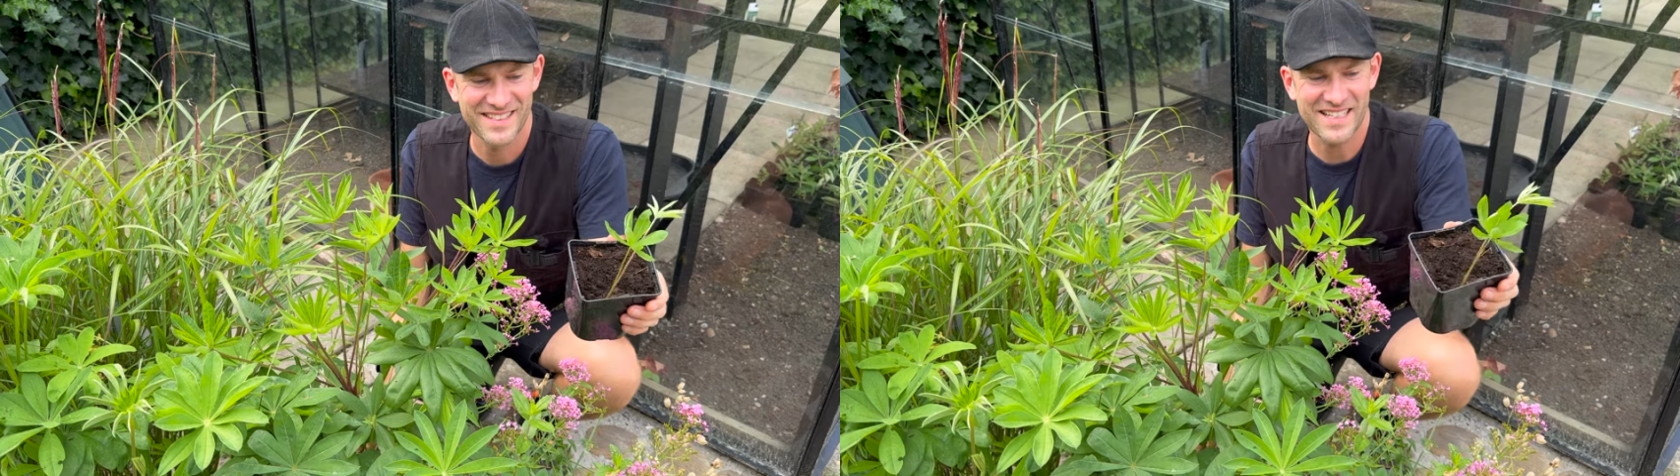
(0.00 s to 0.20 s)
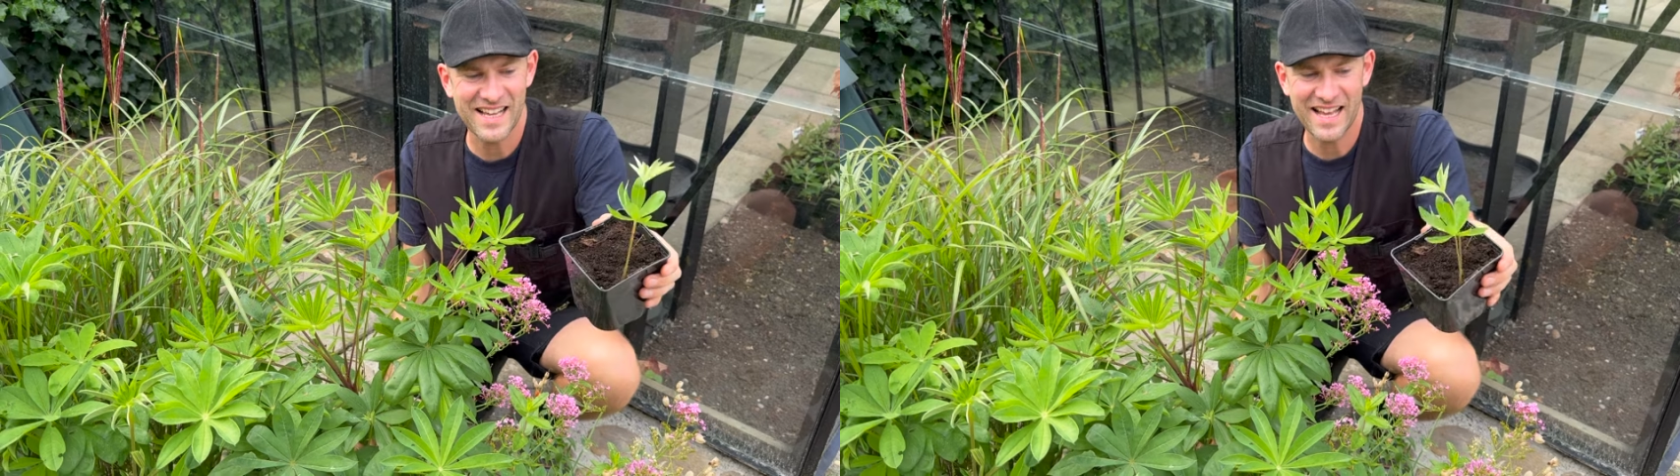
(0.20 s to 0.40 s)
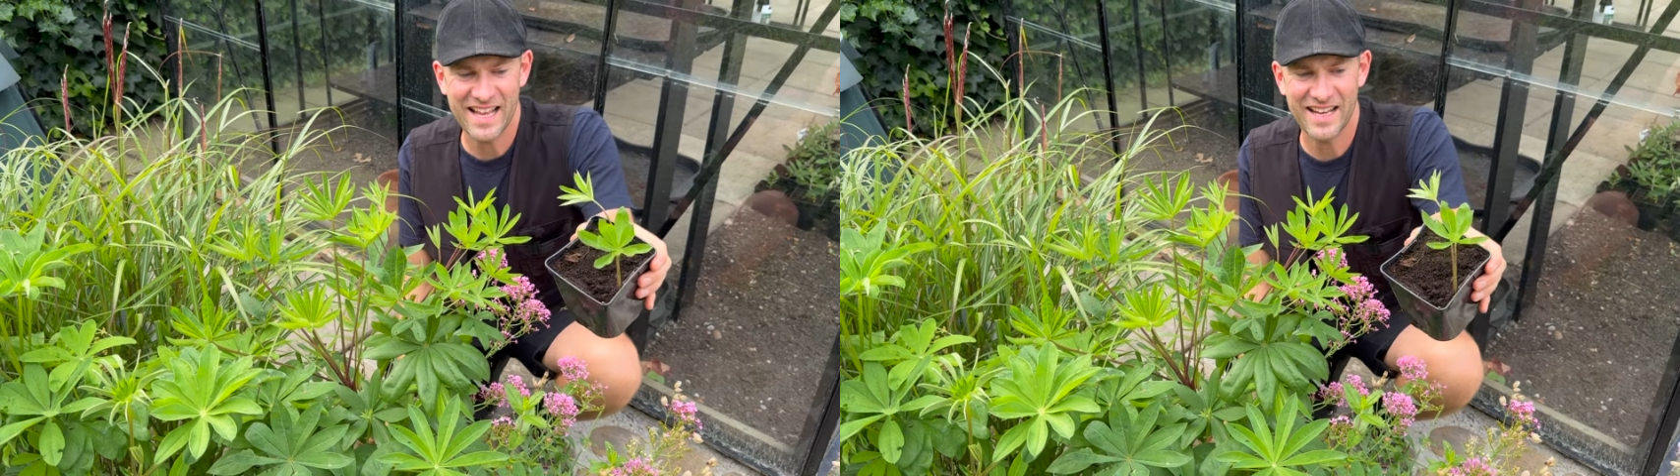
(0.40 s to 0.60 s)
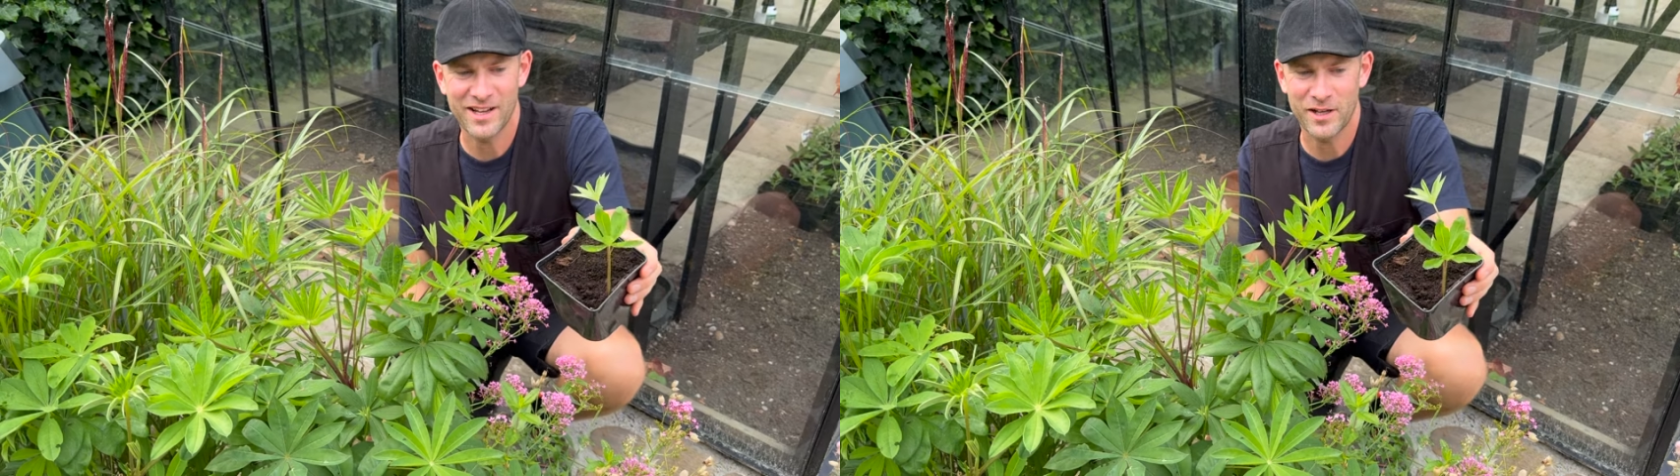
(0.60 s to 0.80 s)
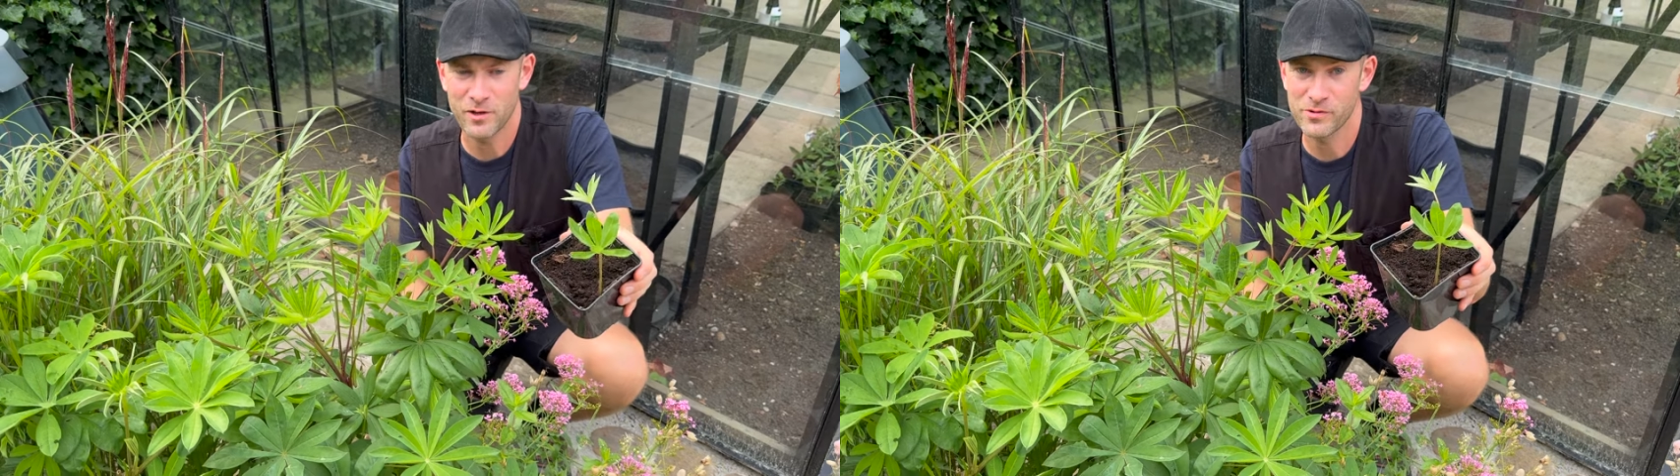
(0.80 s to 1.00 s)
Ta-da! And
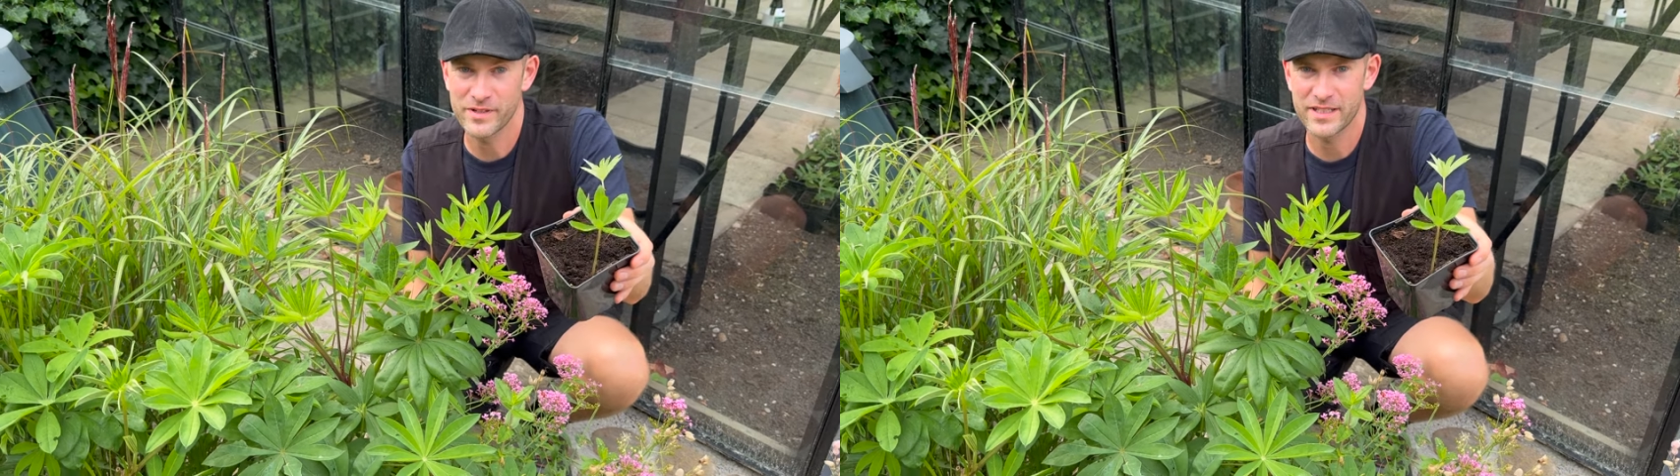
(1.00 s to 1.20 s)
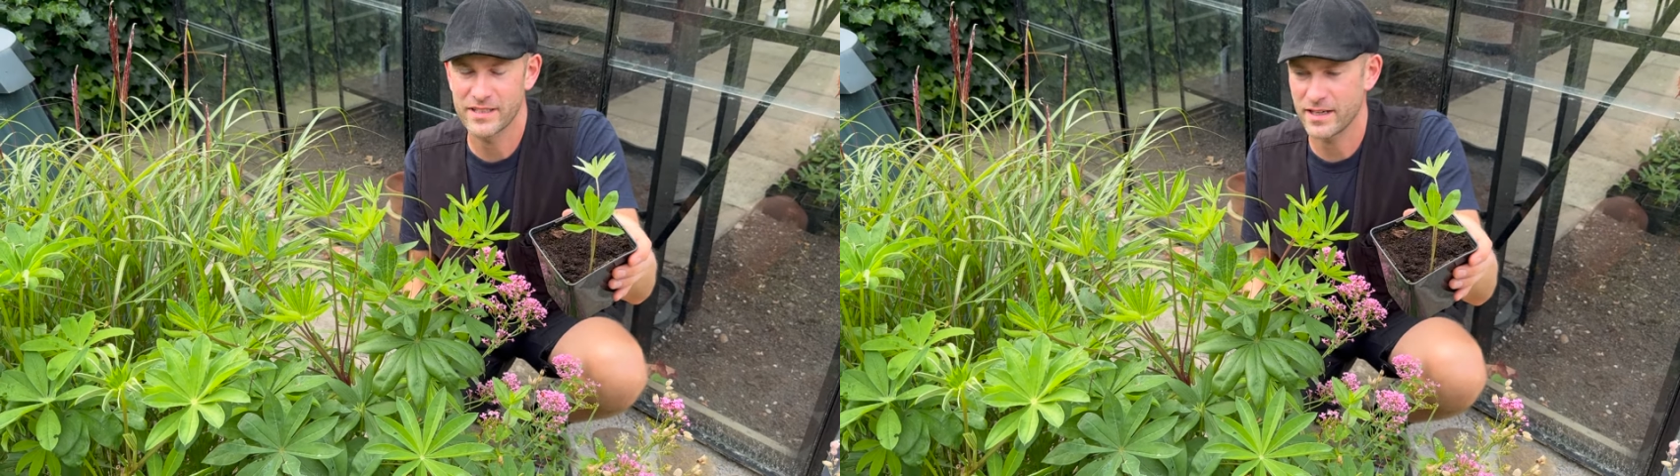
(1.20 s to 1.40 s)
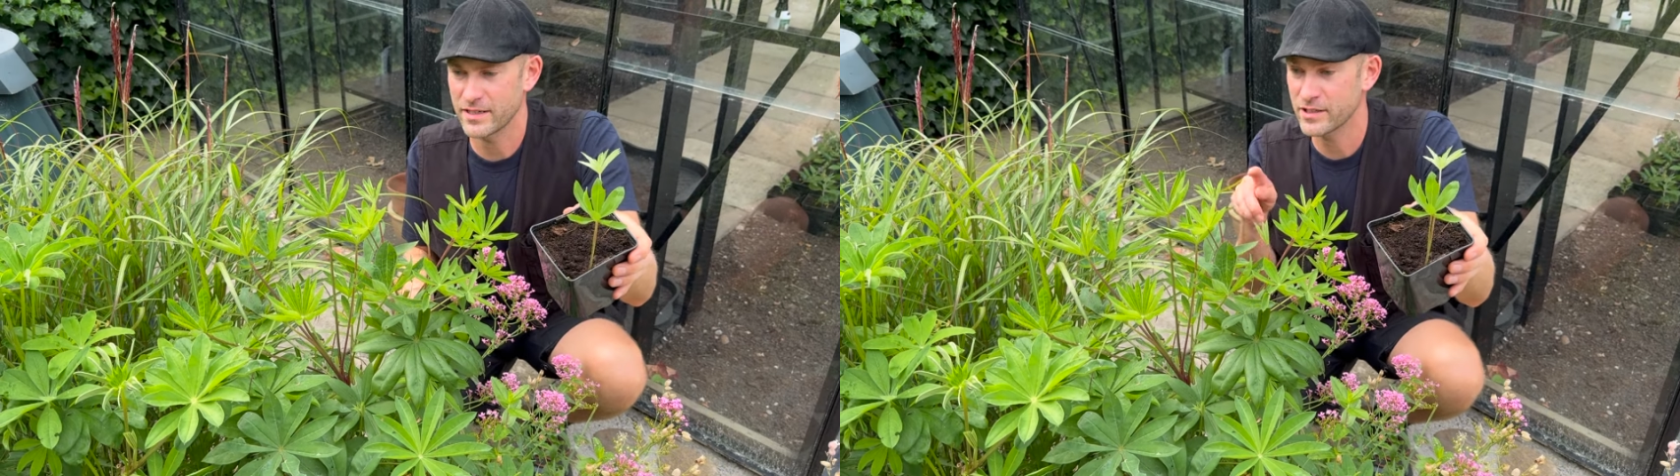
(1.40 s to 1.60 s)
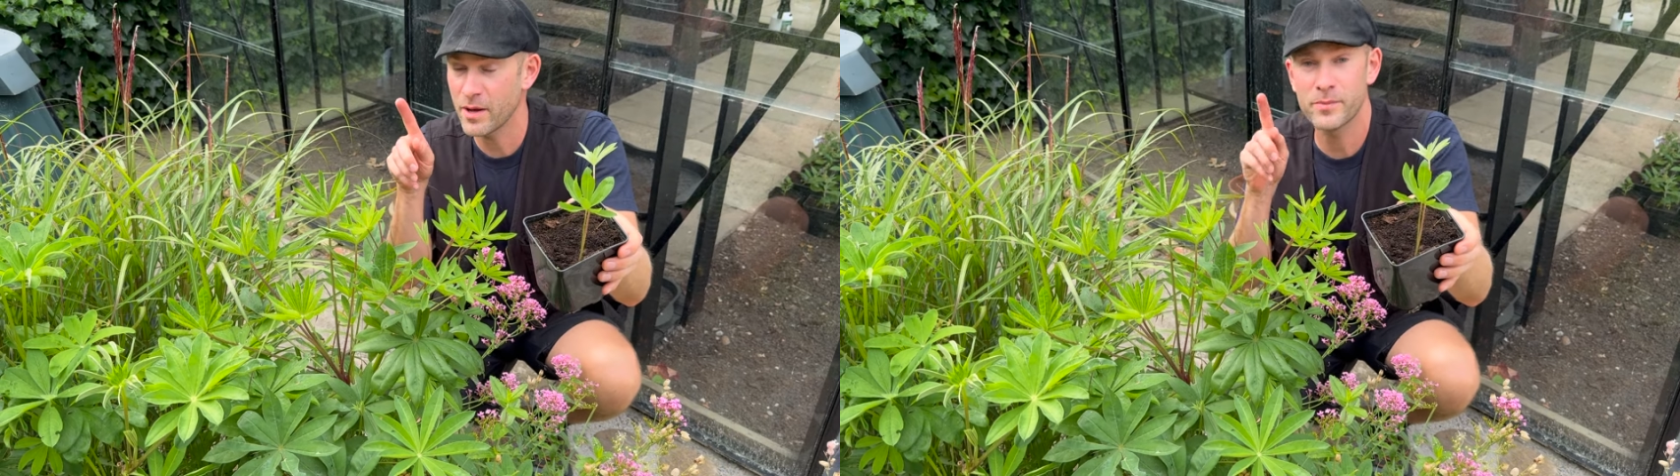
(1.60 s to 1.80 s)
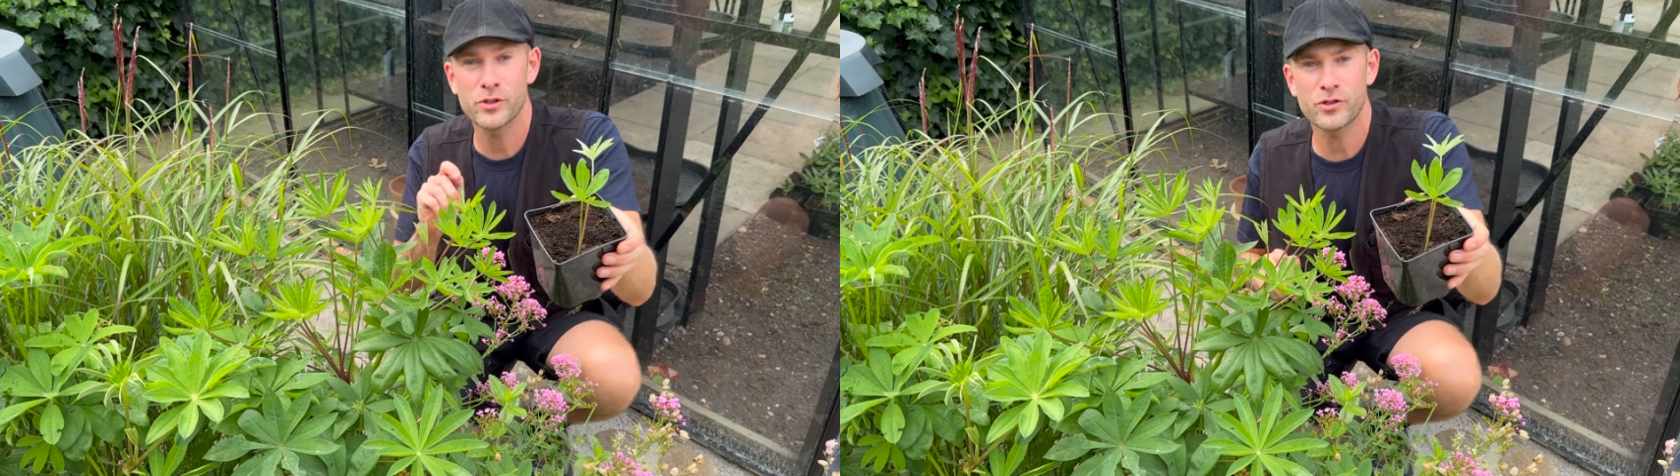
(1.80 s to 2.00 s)
I already started. So
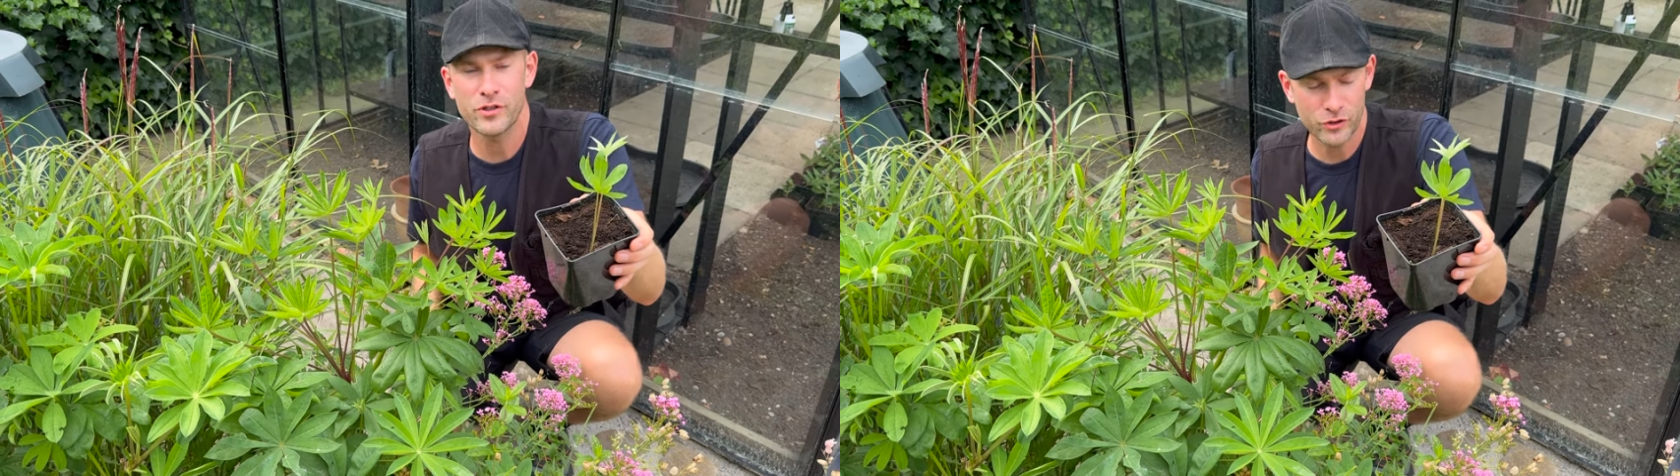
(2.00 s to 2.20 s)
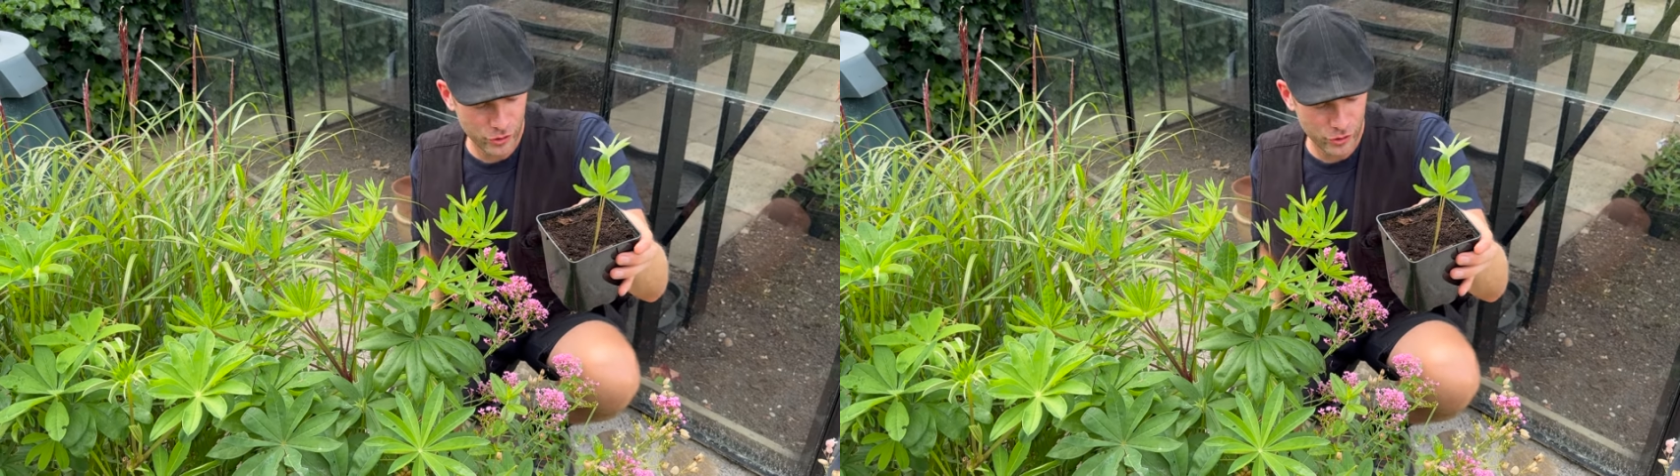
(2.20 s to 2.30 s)
I'm just going to